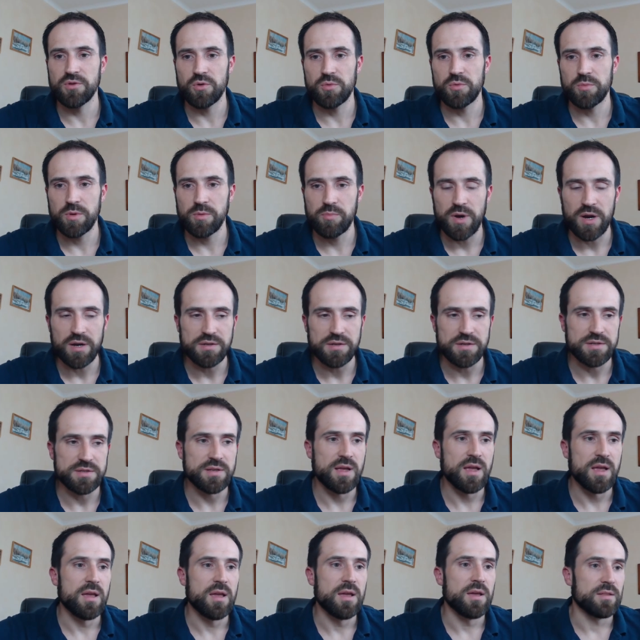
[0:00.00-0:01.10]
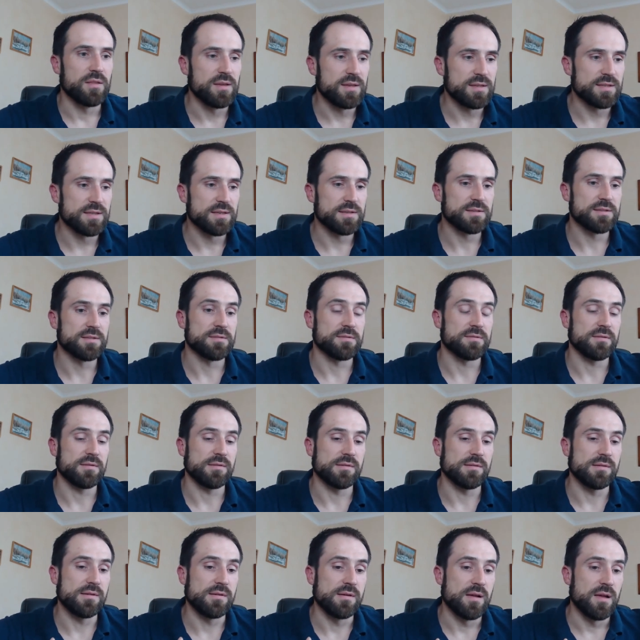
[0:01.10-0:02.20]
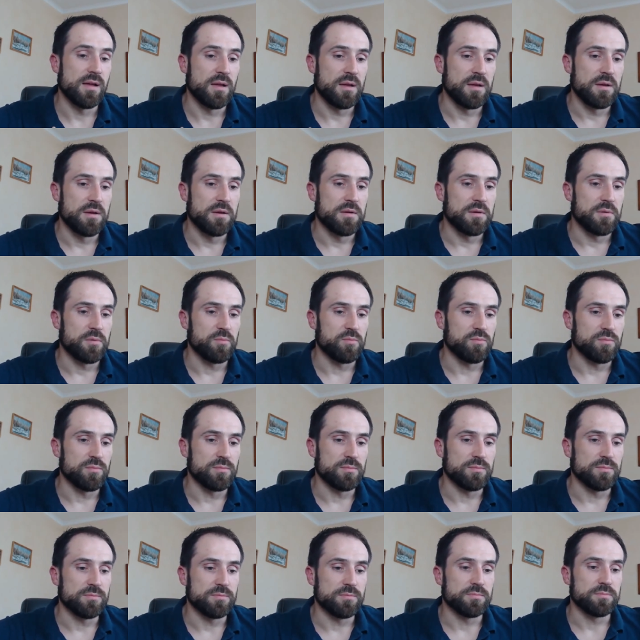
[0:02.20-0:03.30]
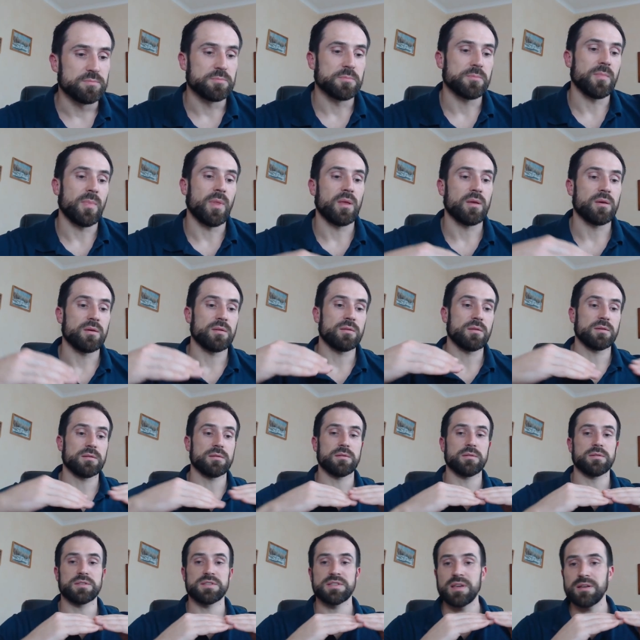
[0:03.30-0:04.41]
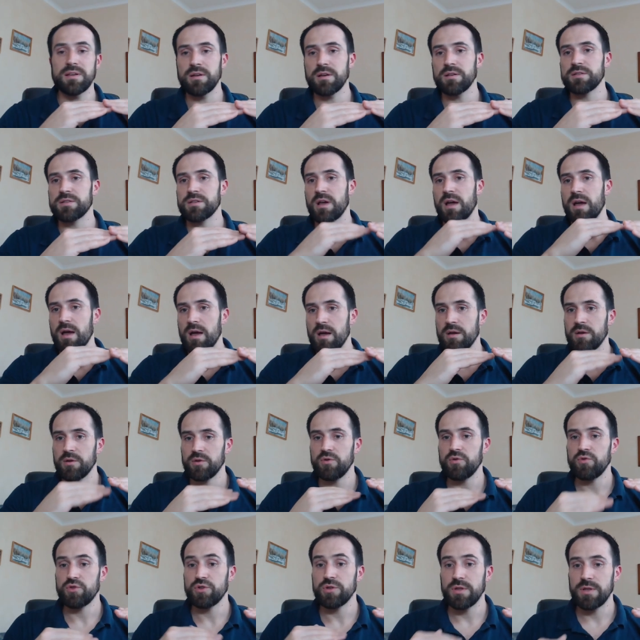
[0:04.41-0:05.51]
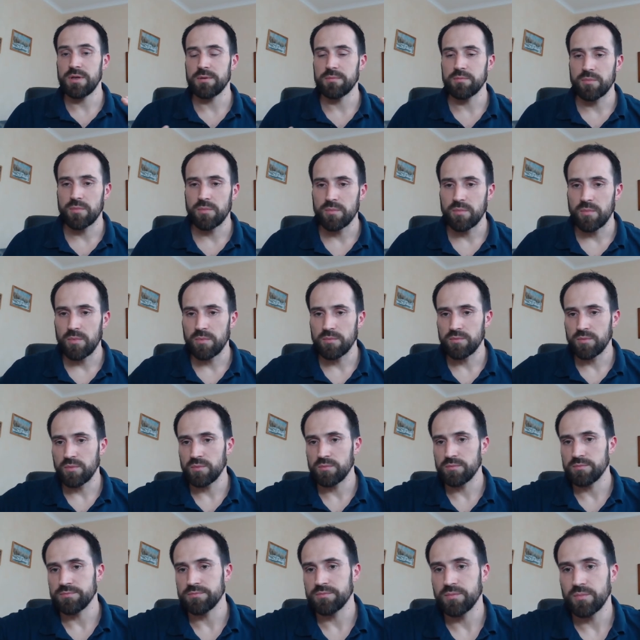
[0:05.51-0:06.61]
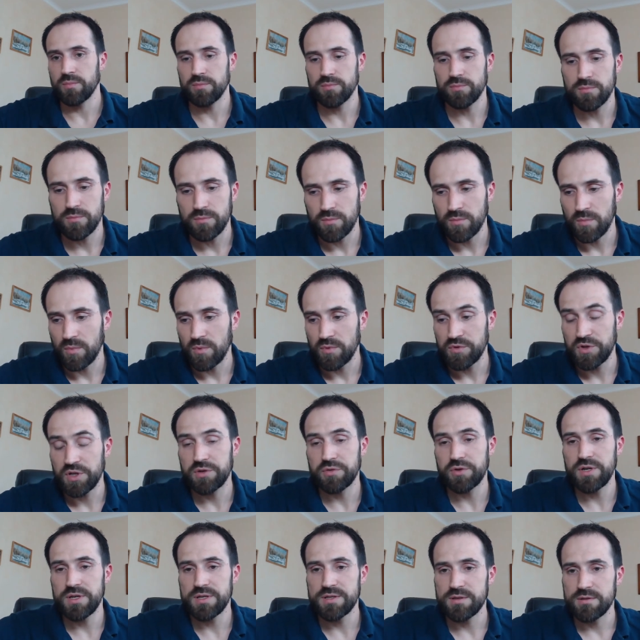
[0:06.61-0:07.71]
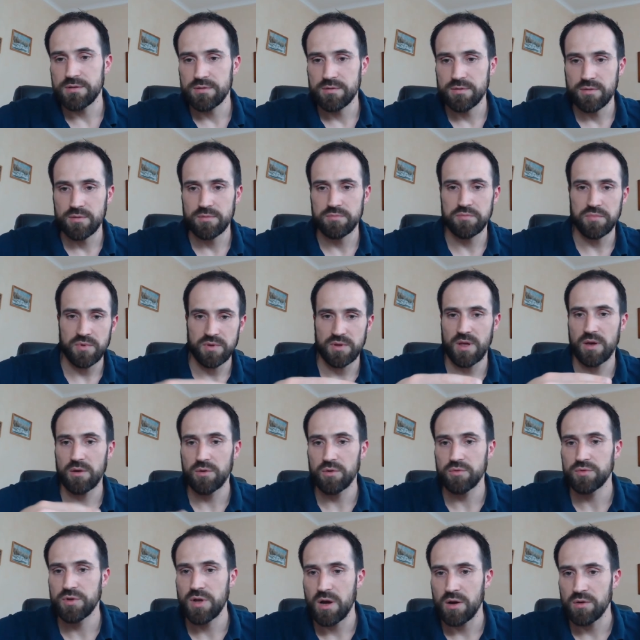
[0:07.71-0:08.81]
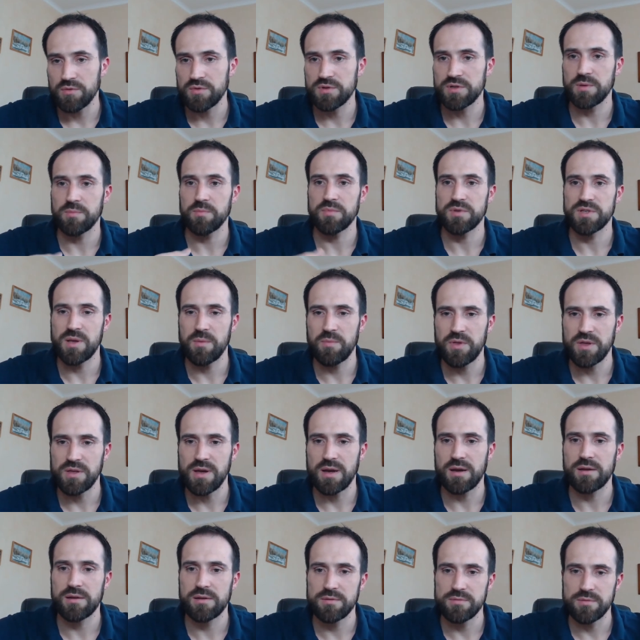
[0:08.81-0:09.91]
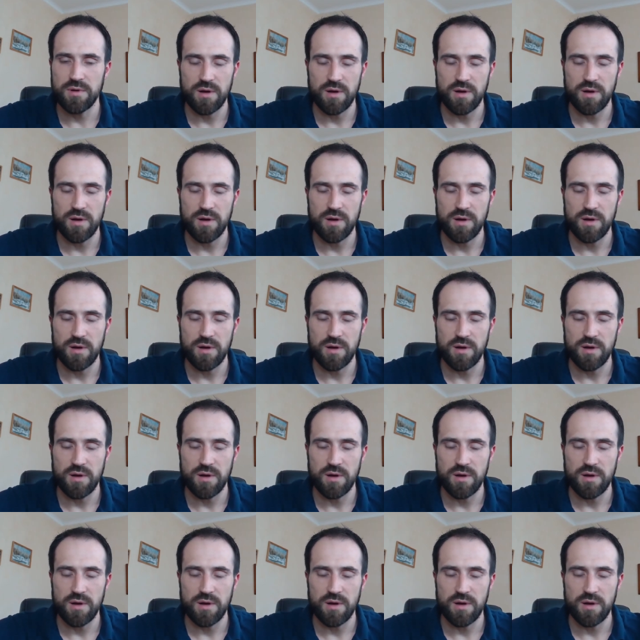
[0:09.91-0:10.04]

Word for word: normal practice? This is uh, um, the uh, standards are usually mm, decreased. They go down. Some something uh,